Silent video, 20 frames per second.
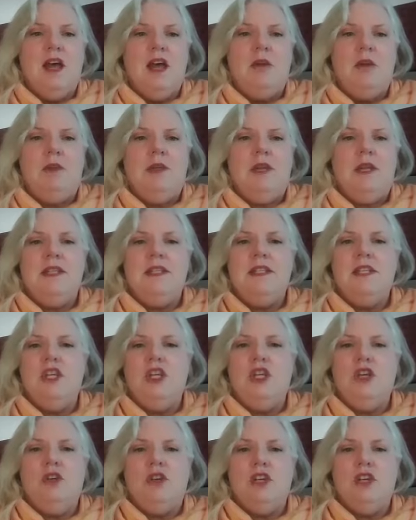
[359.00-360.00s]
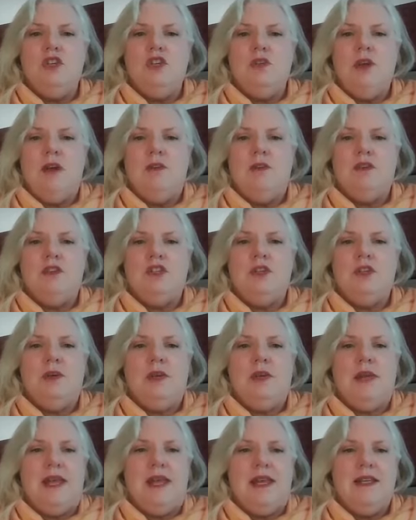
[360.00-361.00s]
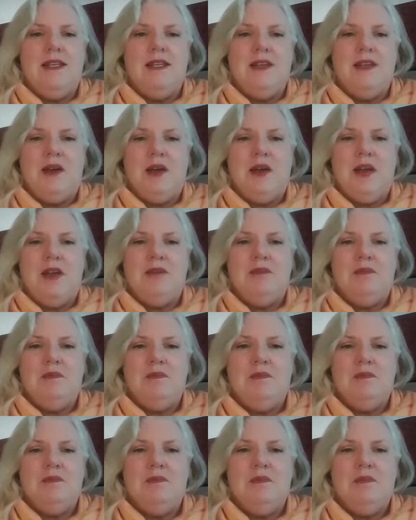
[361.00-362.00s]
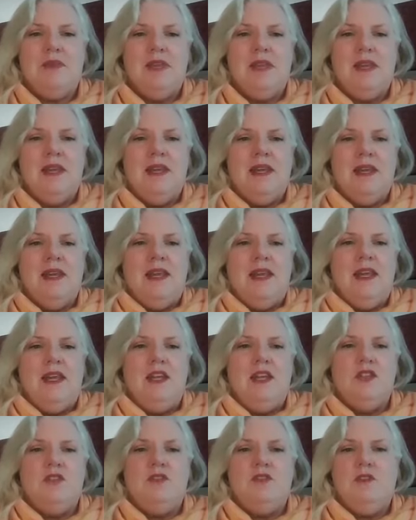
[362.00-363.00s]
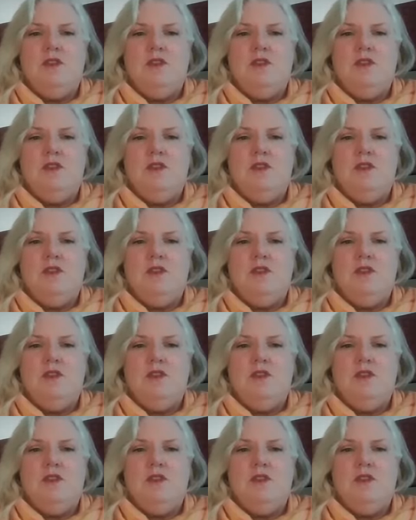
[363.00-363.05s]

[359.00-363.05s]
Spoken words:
a place that you can travel to at any time. It is